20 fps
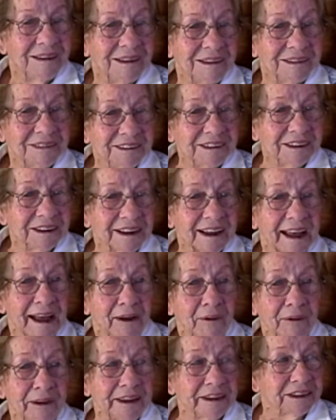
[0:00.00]
See, a
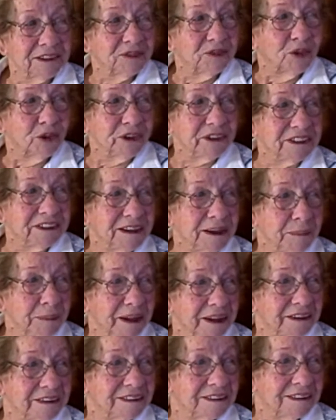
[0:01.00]
cow has 4
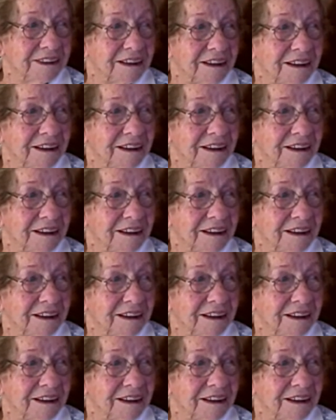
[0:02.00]
stomachs.